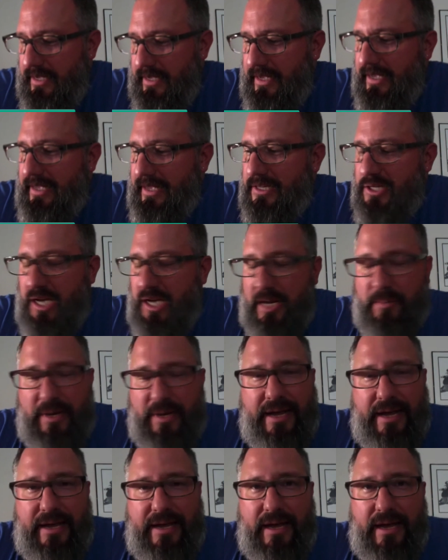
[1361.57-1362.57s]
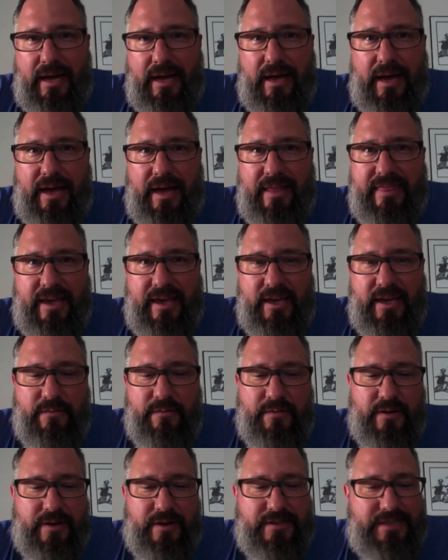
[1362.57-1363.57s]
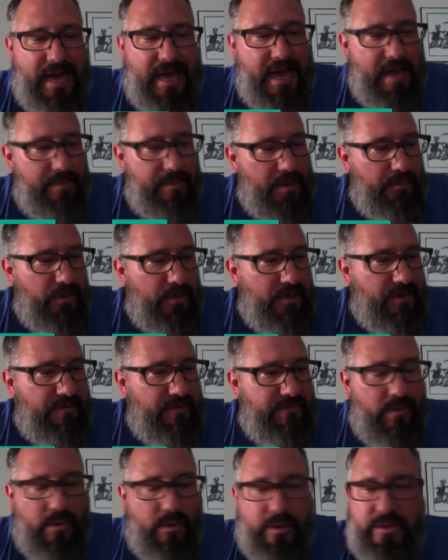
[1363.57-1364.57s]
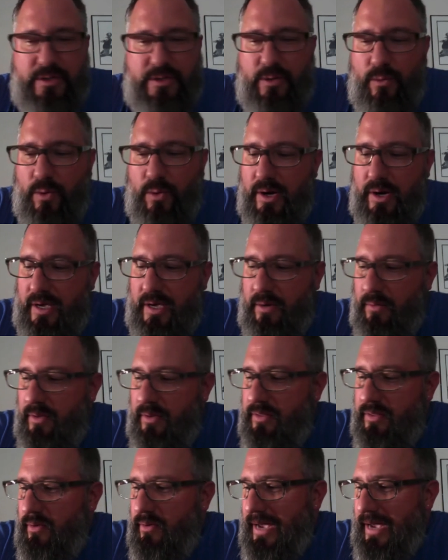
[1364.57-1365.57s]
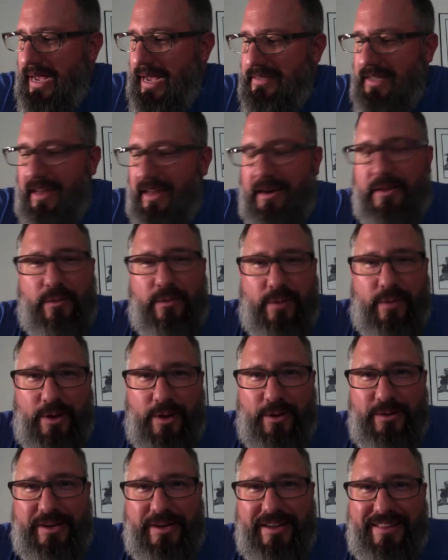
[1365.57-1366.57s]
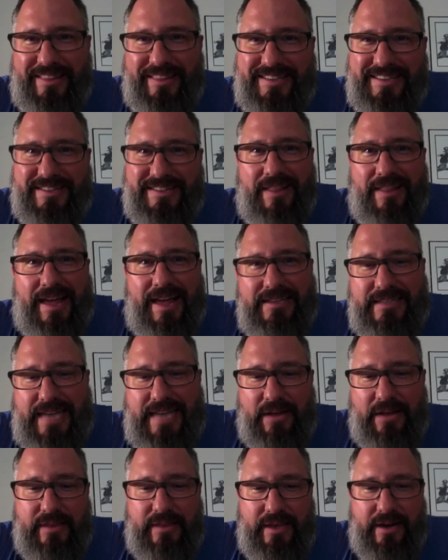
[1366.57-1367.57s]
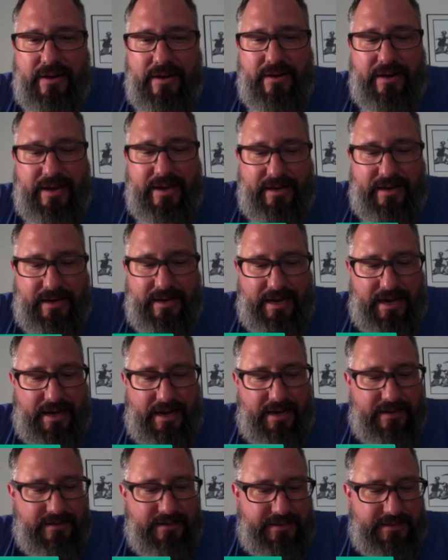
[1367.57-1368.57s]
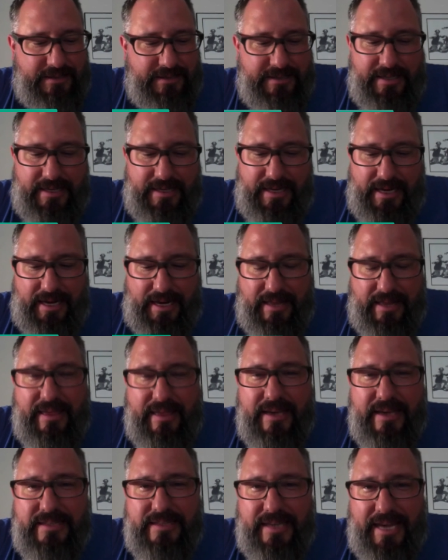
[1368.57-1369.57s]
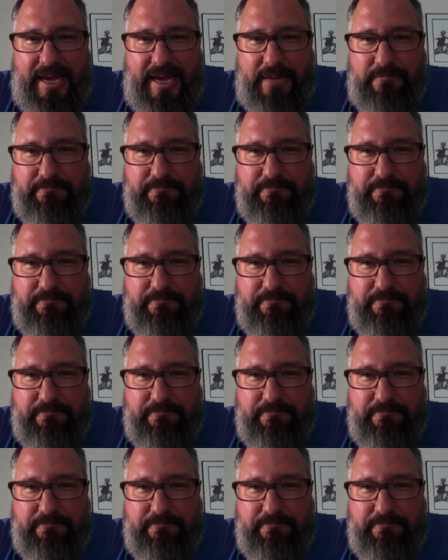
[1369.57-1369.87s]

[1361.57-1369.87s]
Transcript: gentlemen, I thank you for your time. I'm looking forward to working with you guys out on the road, getting this class out there, and thanks again.